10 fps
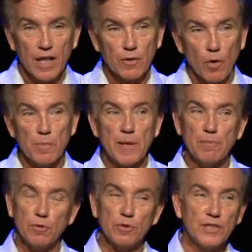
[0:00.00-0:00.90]
There are
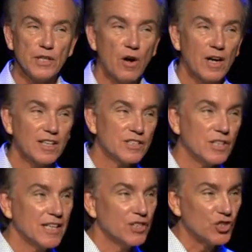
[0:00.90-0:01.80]
people who see God as,
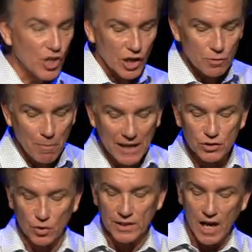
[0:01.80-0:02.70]
as
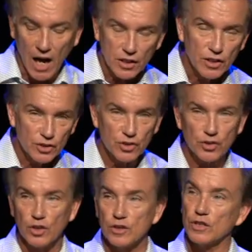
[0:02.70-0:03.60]
judgmental and
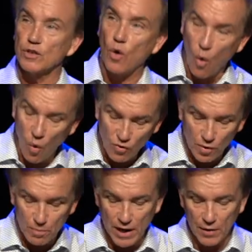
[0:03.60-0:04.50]
unconcerned, and
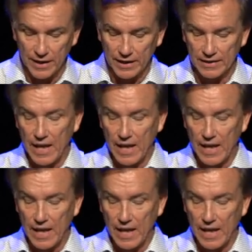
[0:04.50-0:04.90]
overbearing and